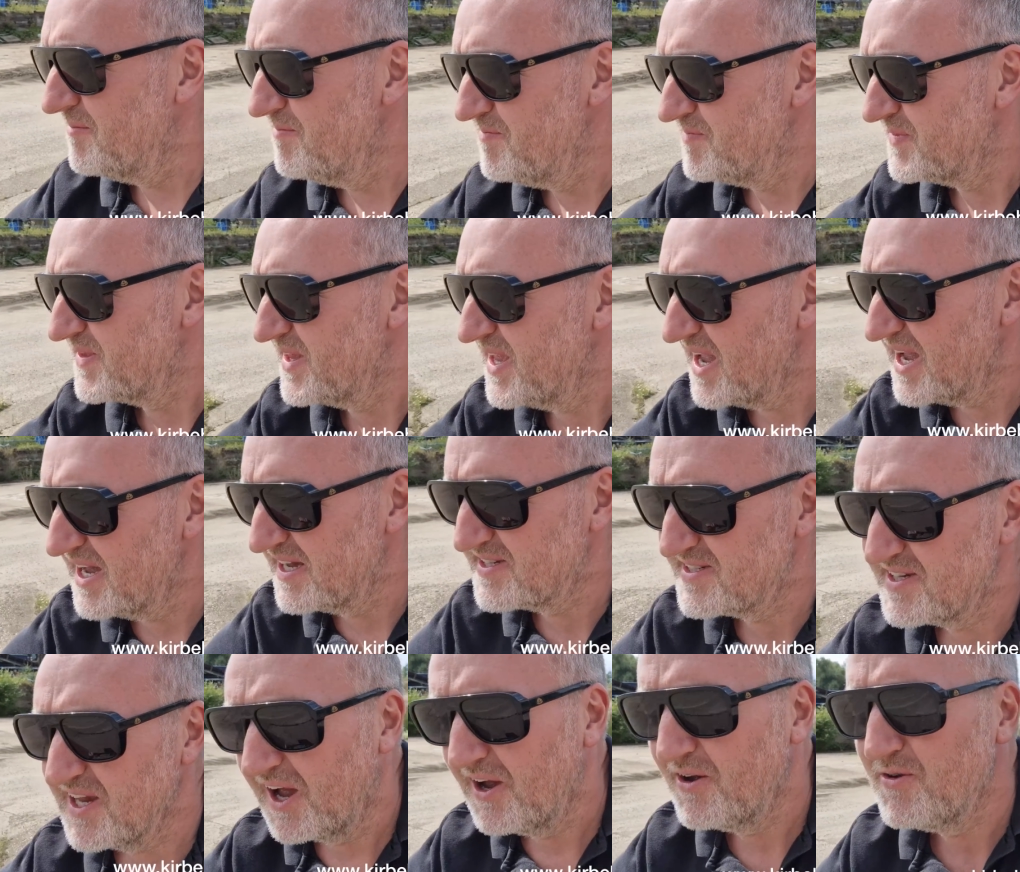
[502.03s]
yeah,
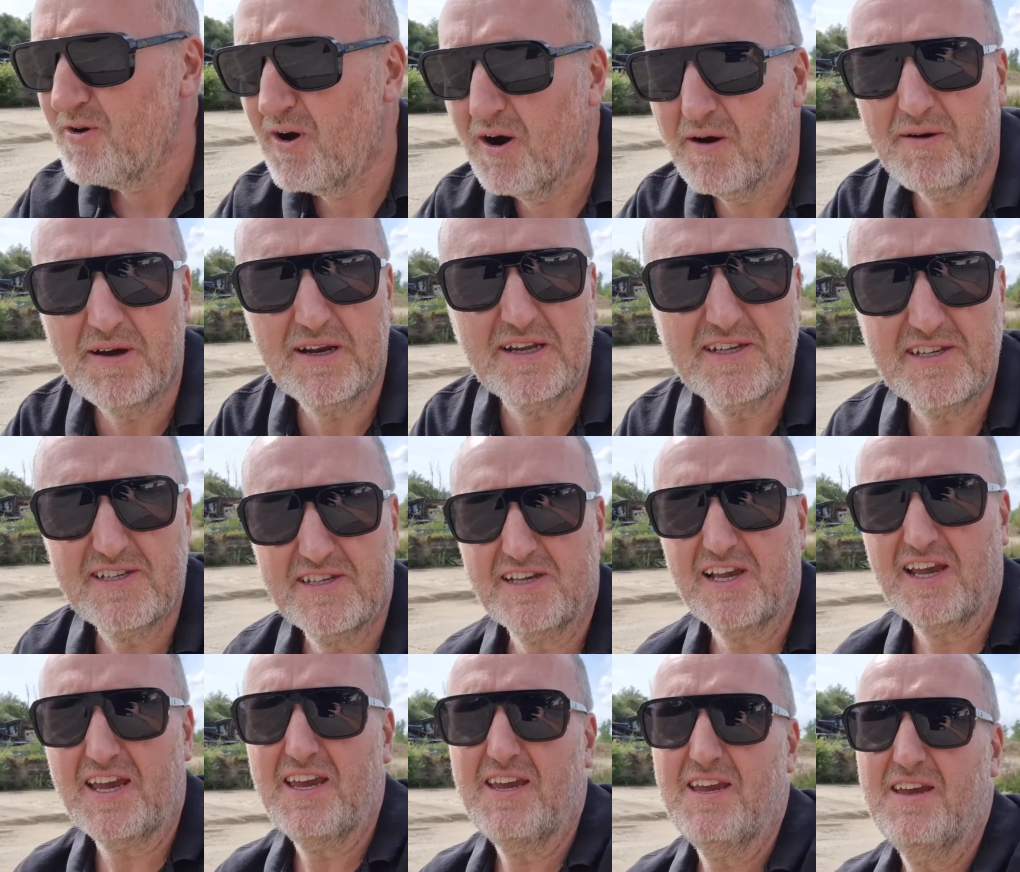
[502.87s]
so I'm going to
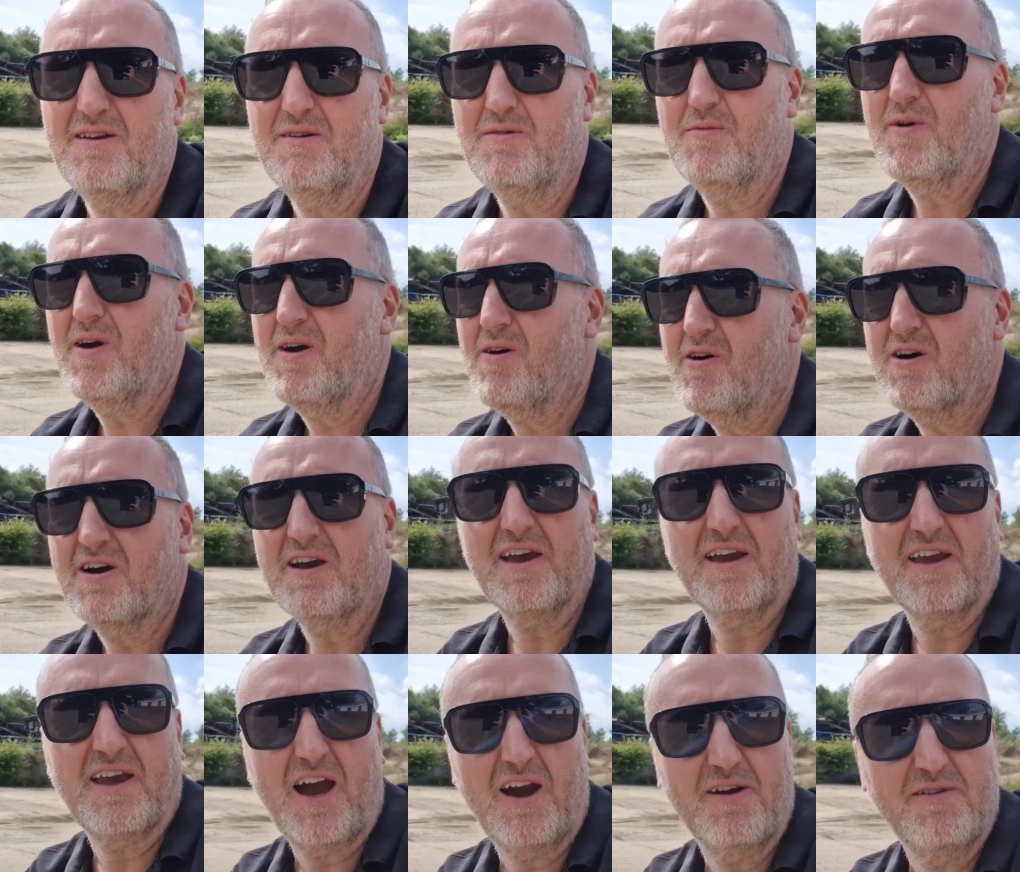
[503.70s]
see where I can
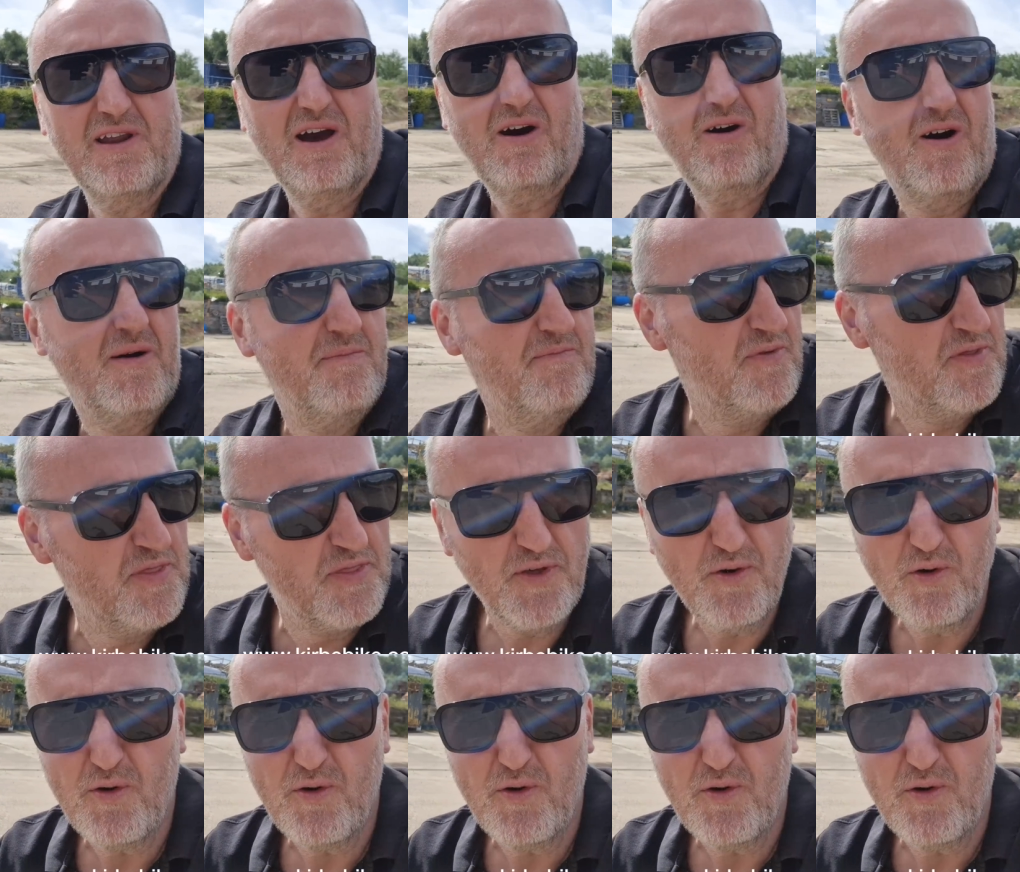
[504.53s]
go now. I thought